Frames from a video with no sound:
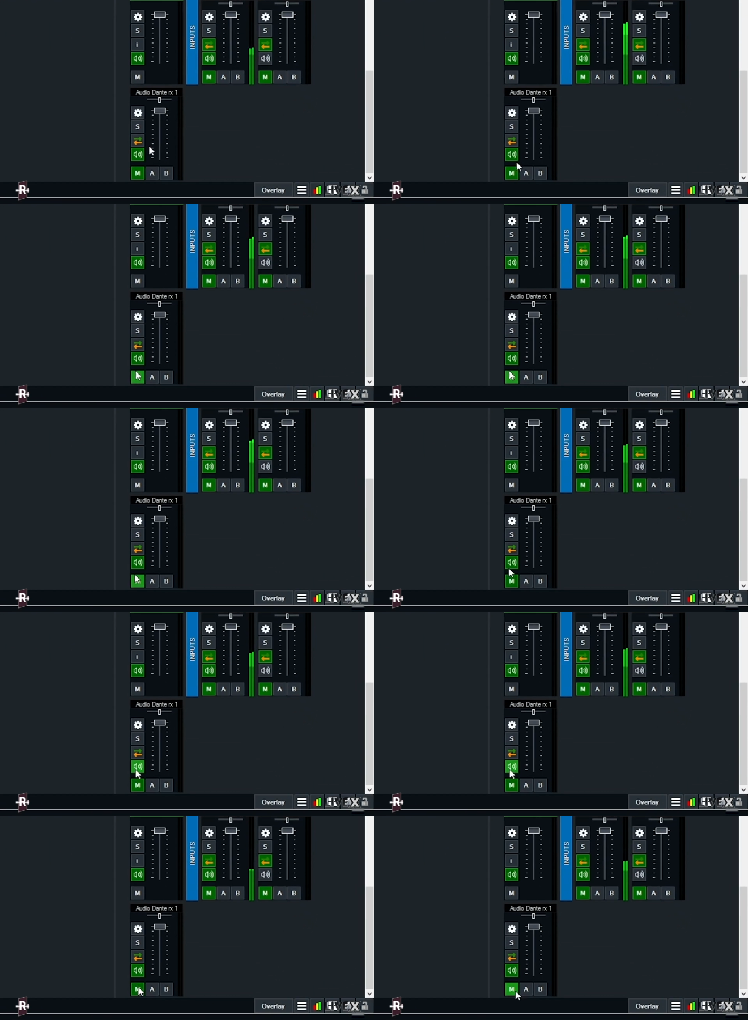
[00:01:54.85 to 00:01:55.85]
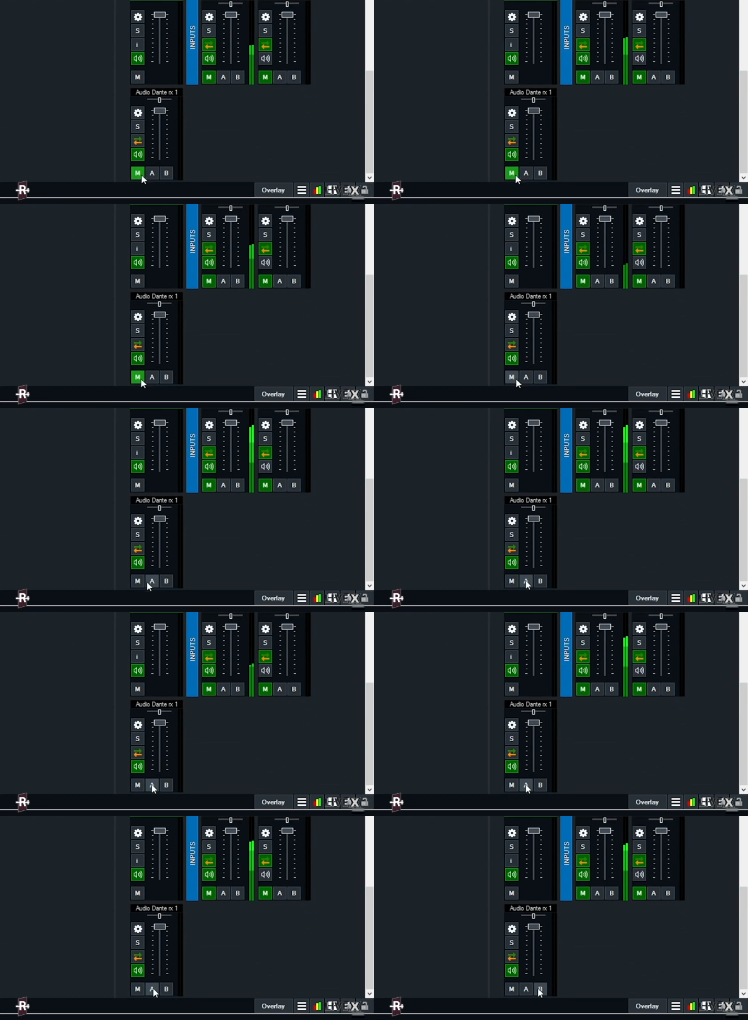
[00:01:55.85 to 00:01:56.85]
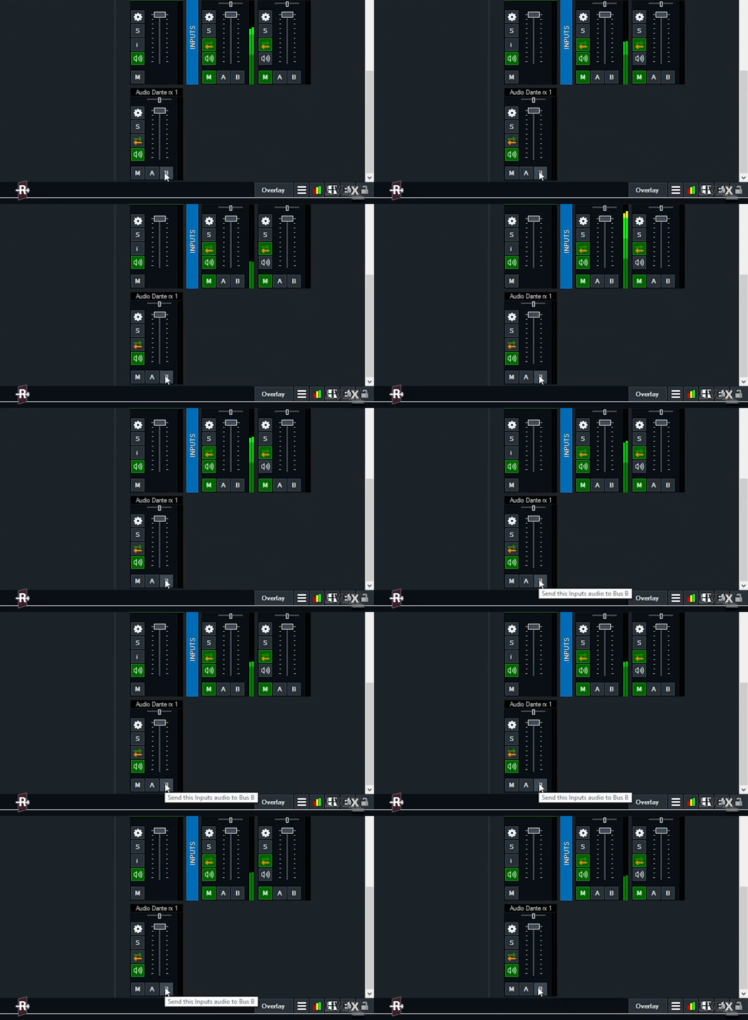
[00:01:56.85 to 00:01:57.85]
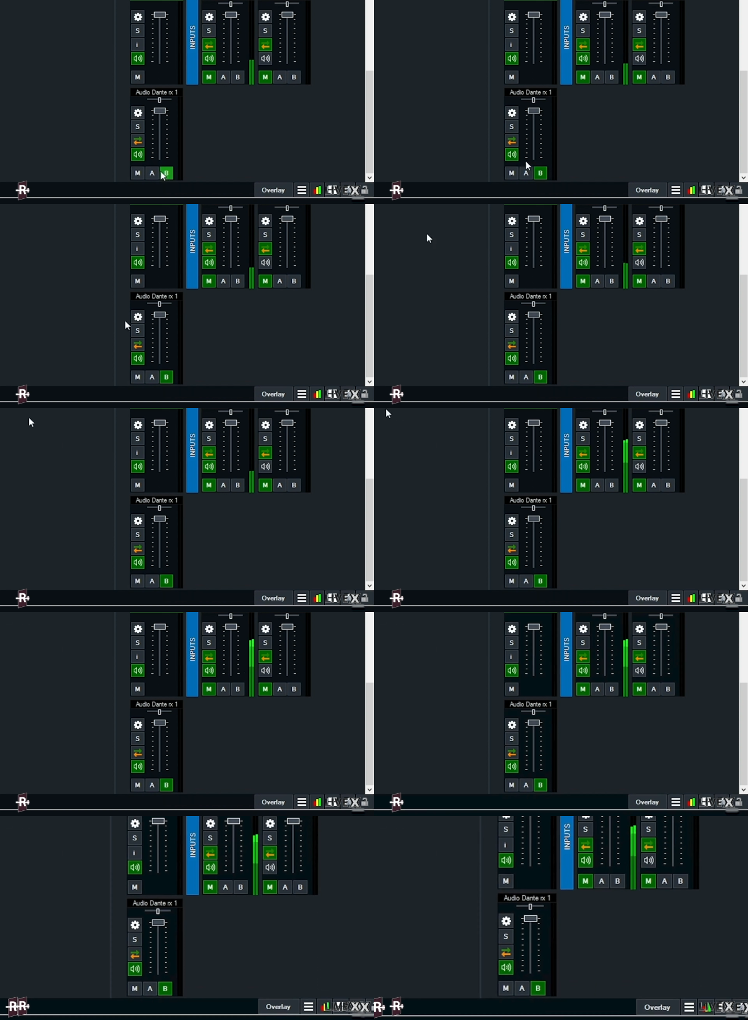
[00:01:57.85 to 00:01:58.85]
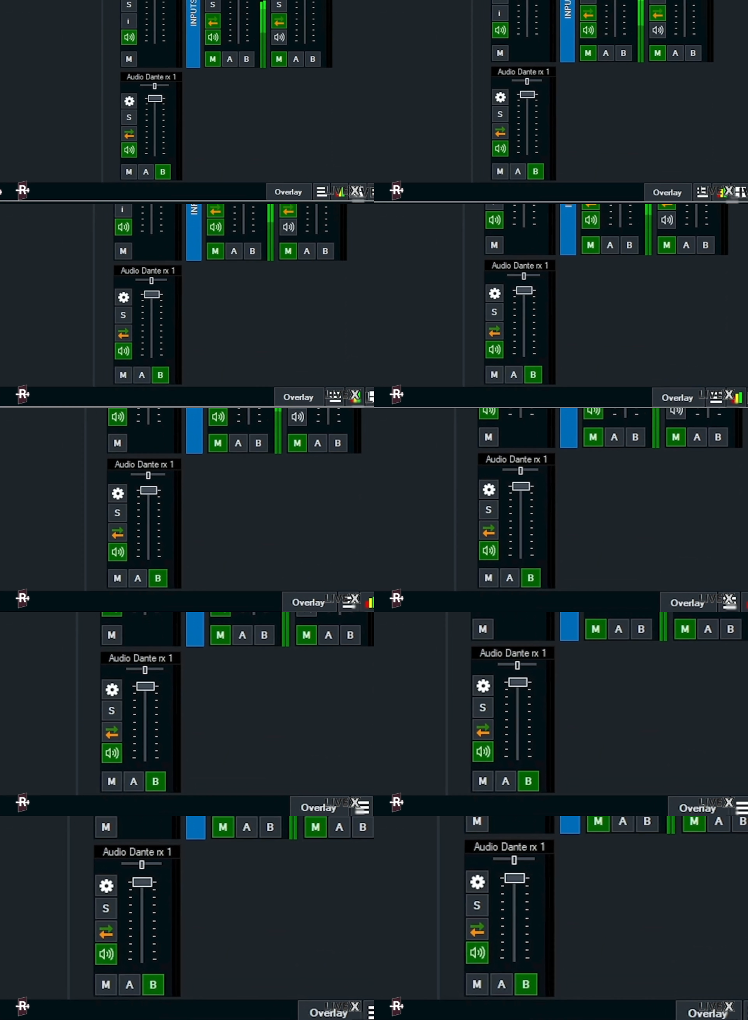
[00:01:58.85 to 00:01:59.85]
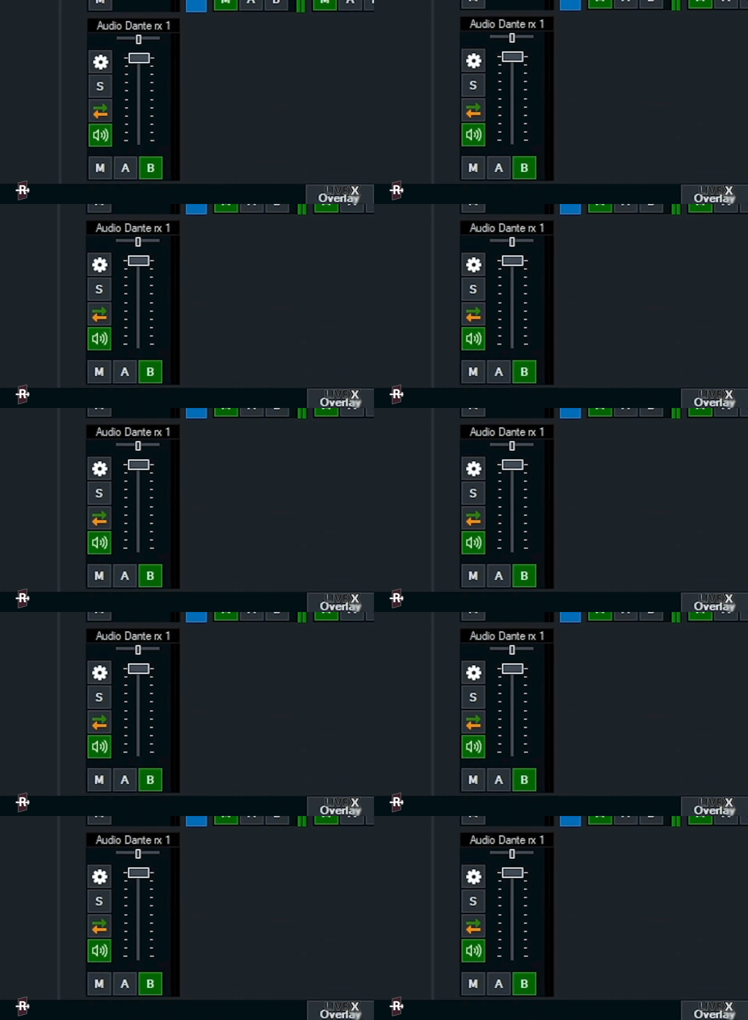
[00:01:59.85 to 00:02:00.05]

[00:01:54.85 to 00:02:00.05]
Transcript: (no speaker visible)